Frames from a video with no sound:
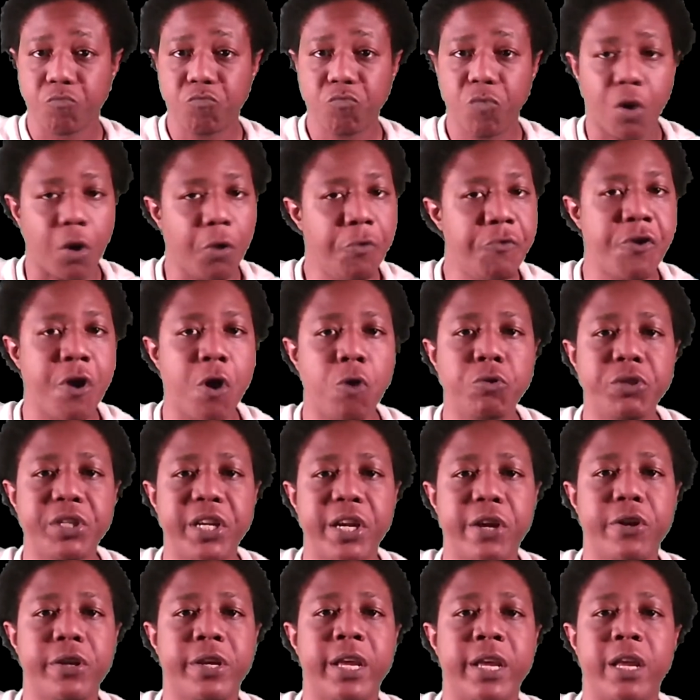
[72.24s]
No
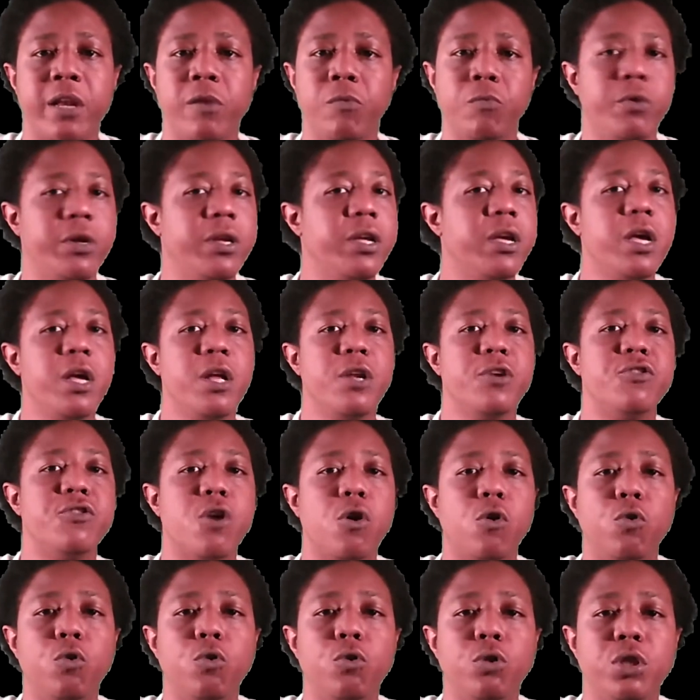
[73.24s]
Derrick Henry, no
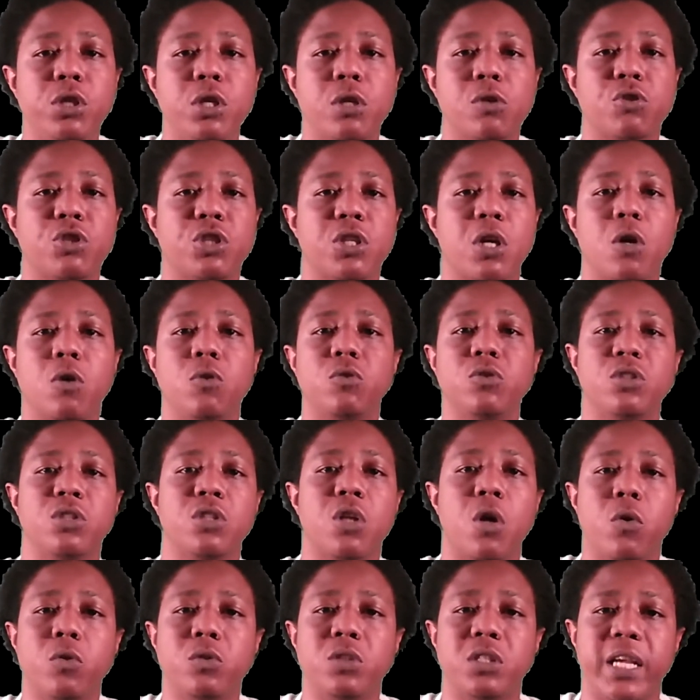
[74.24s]
Julio Jones,
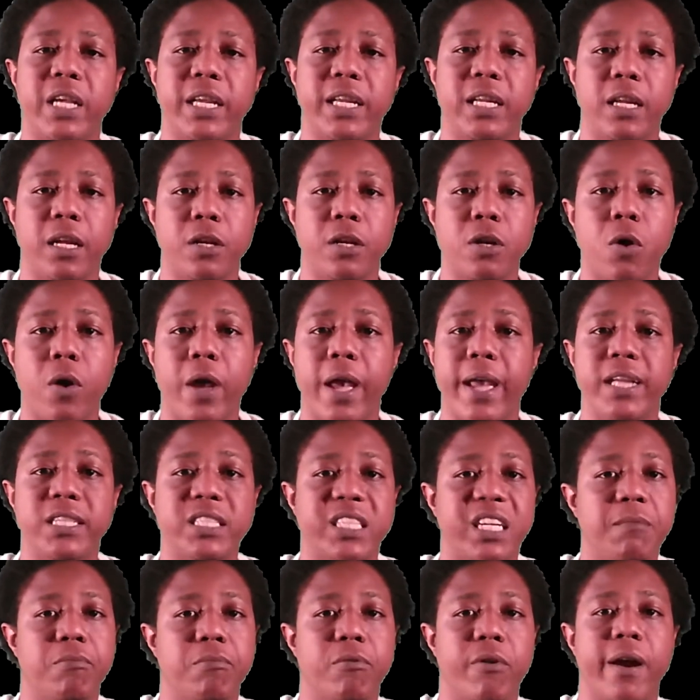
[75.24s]
no
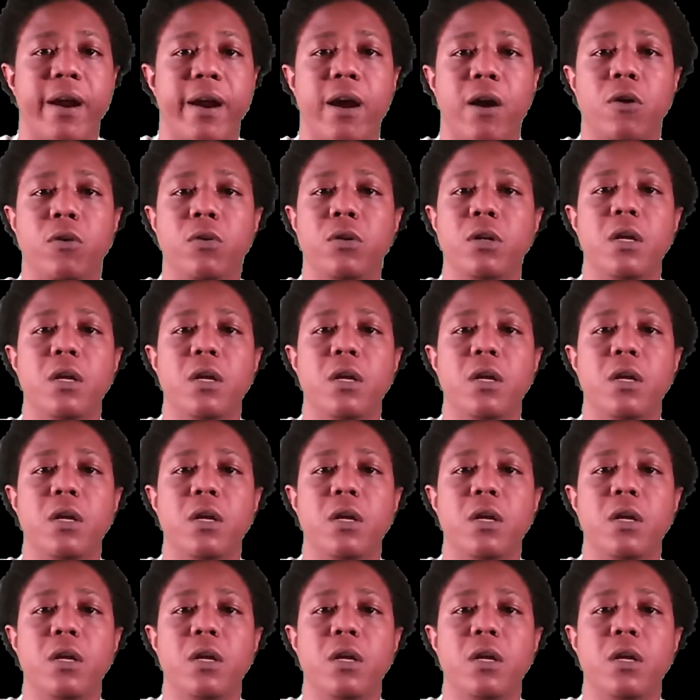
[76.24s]
AJ Brown.